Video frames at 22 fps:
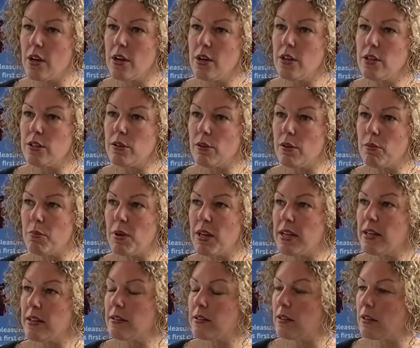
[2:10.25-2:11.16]
So it
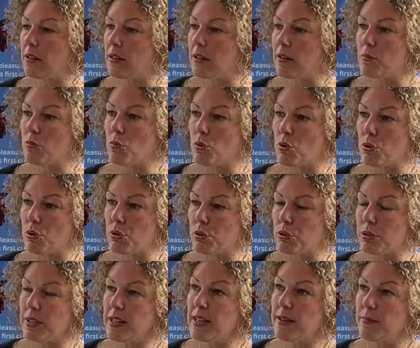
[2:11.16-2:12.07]
makes it a more
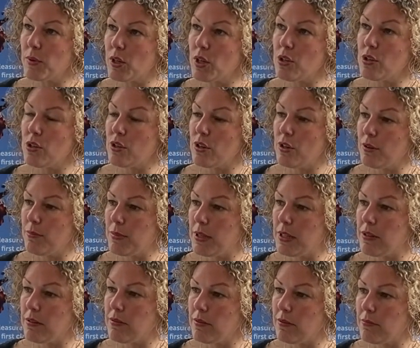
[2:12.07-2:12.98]
time-consuming,